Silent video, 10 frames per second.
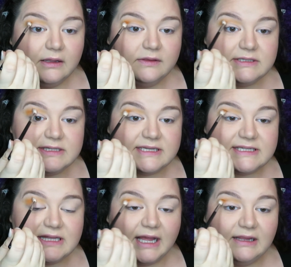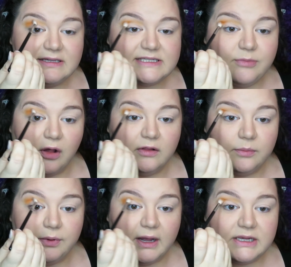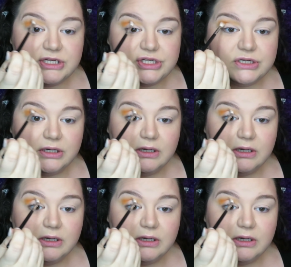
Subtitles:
This is a slightly smaller brush,